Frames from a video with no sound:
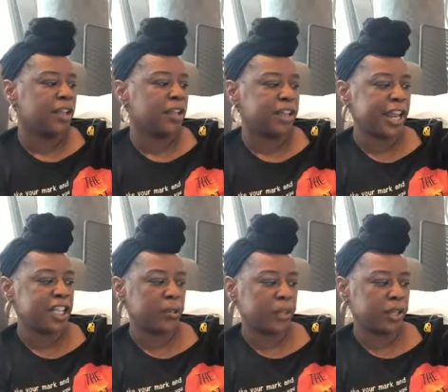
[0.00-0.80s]
The
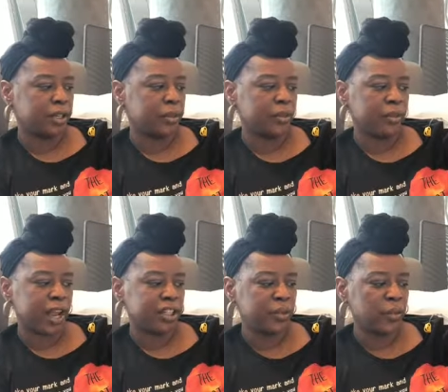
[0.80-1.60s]
next week, when
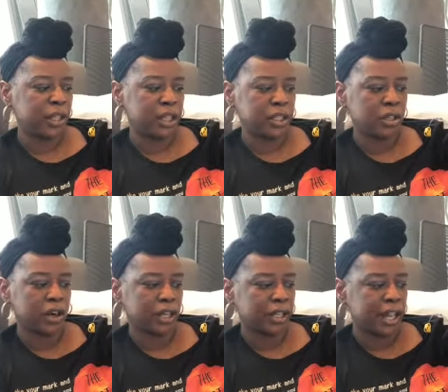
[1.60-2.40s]
Vashi walked into
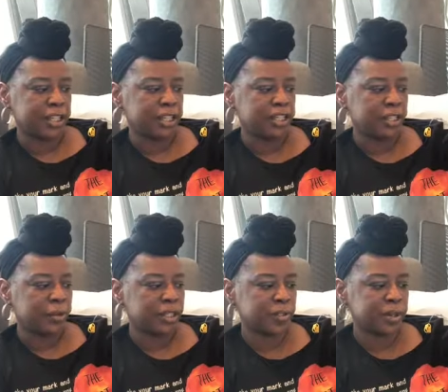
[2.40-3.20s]
art class, she
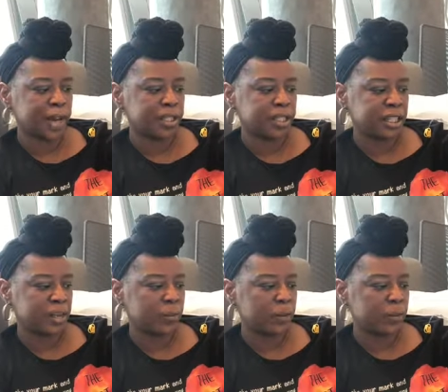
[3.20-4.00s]
was surprised to
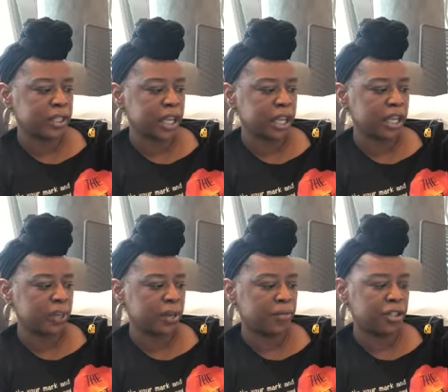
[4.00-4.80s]
see what was hanging
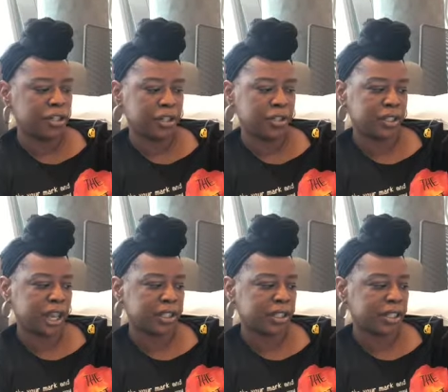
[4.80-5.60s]
above her teacher's
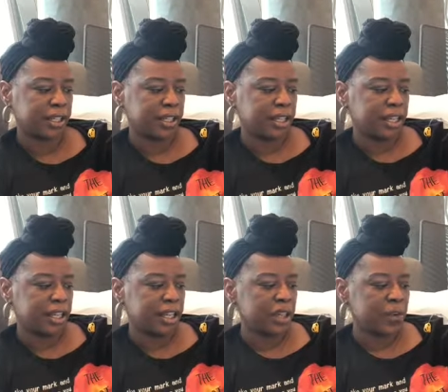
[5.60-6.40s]
desk.
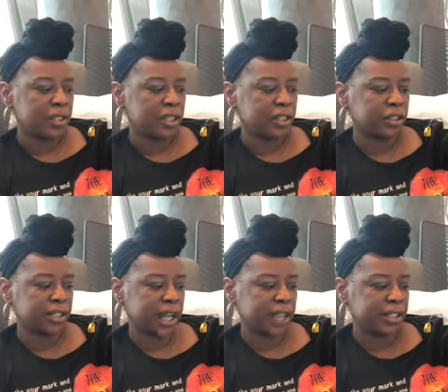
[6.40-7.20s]
It was a little
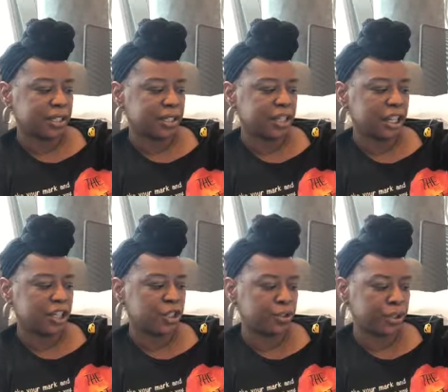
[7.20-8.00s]
dot. She
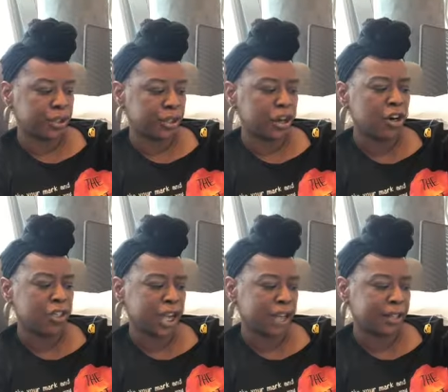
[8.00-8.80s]
had drawn her
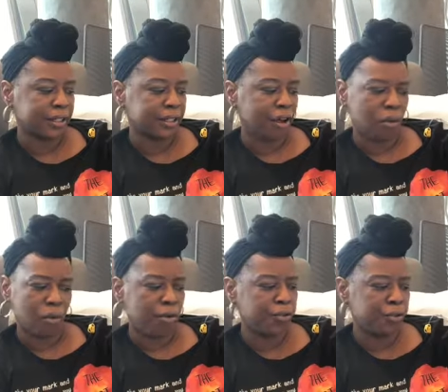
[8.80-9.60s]
dot,
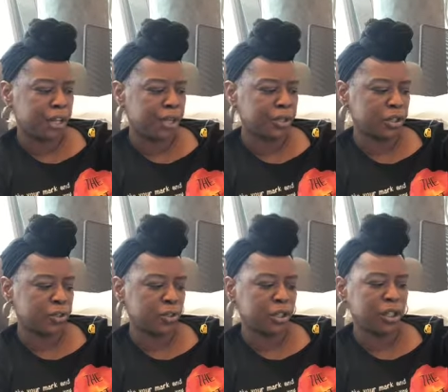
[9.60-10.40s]
all framed in
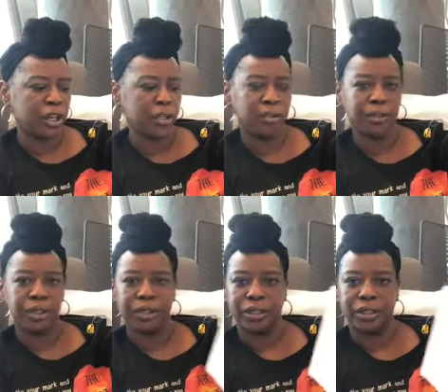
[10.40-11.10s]
swirly gold.